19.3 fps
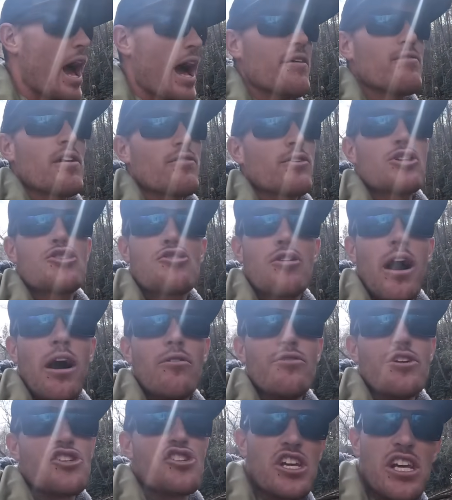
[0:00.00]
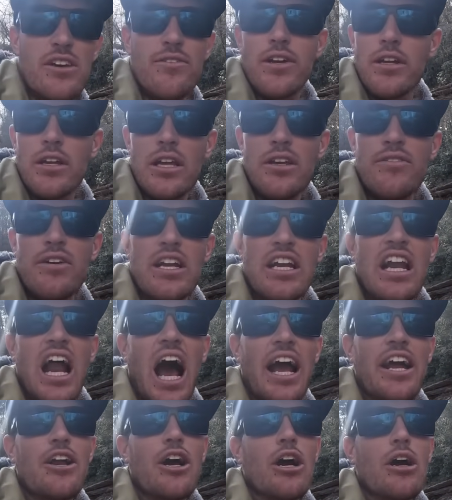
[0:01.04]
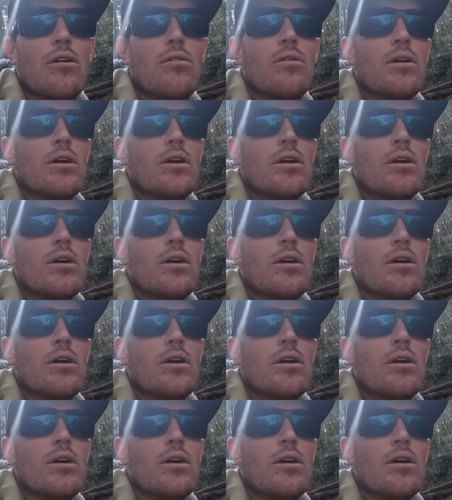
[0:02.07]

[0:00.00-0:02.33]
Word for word: I've ever trout fished, even, even in Idaho.